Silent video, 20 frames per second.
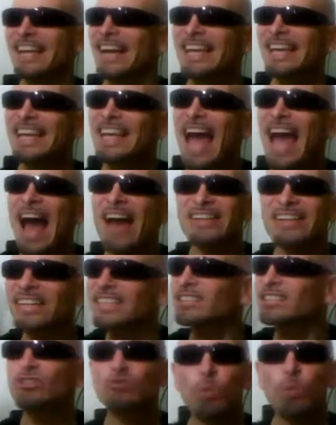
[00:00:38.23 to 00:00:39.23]
Check it
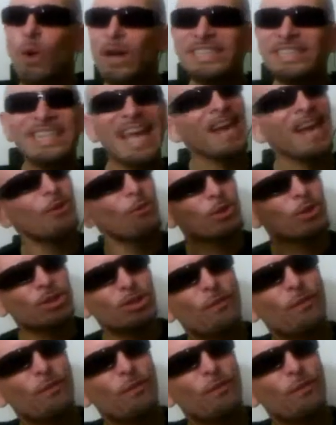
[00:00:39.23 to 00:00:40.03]
out, get this one down.